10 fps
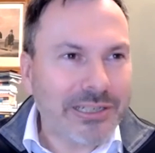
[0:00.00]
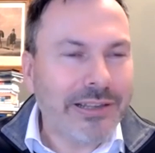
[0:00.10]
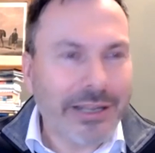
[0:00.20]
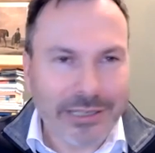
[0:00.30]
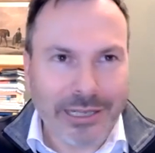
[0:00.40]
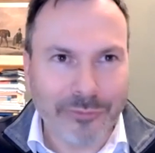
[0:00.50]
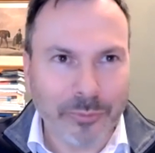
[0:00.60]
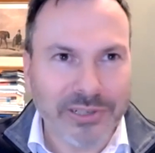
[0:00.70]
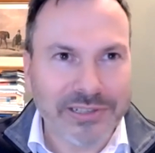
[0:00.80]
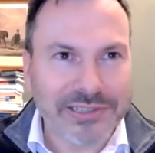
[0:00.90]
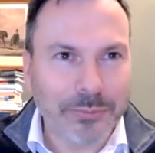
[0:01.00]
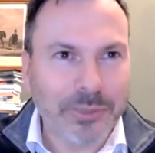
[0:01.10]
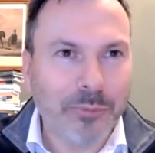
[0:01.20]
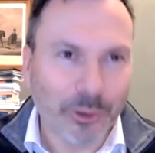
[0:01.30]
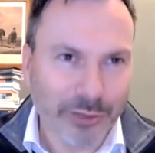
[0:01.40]
their governments to be
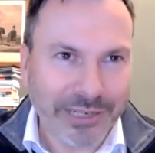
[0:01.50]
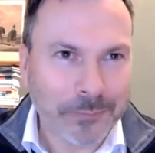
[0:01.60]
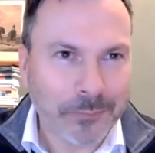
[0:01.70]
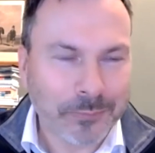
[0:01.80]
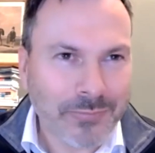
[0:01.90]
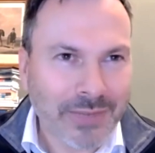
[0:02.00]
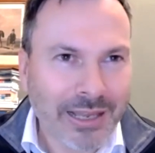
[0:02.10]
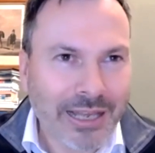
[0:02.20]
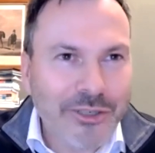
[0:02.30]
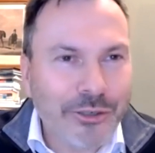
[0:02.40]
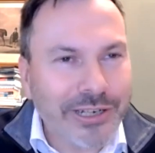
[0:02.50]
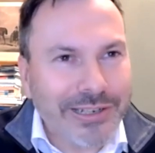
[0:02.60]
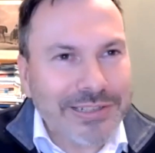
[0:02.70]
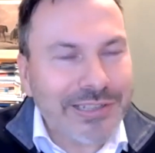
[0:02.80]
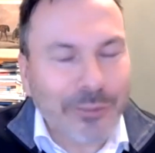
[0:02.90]
boring. And you can
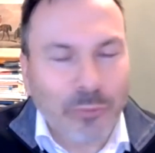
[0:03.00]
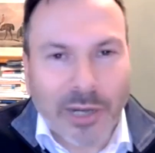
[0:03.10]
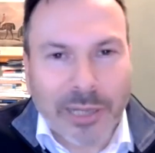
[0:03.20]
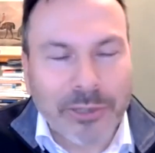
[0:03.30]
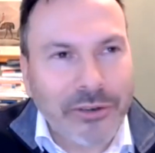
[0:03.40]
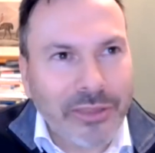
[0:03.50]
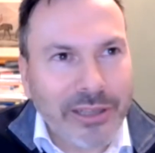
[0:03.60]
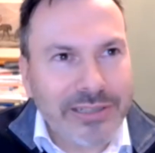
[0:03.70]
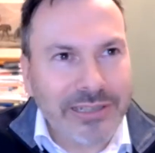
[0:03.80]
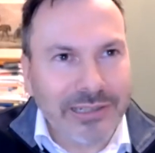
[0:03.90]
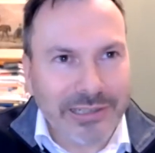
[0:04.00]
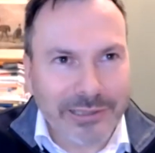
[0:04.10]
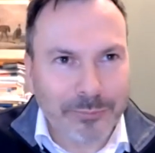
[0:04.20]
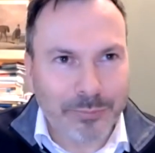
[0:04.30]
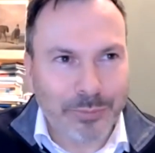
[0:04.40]
understand why, because they're
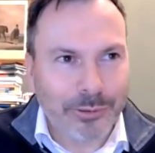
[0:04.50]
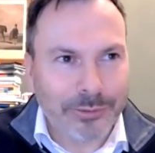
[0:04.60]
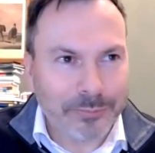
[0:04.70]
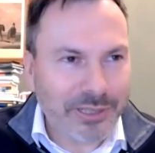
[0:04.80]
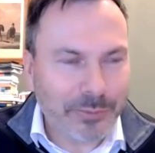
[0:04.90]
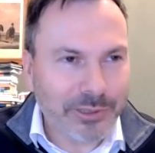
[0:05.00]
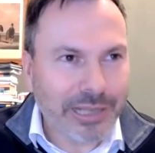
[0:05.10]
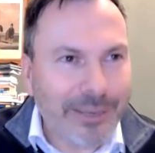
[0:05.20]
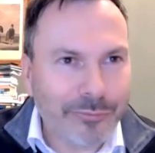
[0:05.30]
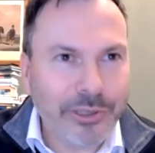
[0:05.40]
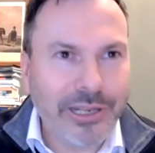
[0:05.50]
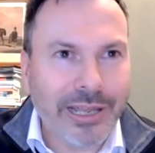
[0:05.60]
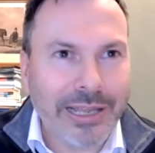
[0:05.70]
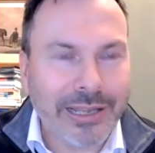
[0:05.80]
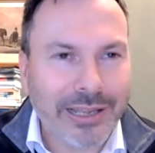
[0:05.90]
dealing poor people every
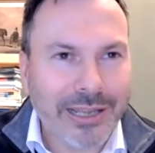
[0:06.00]
day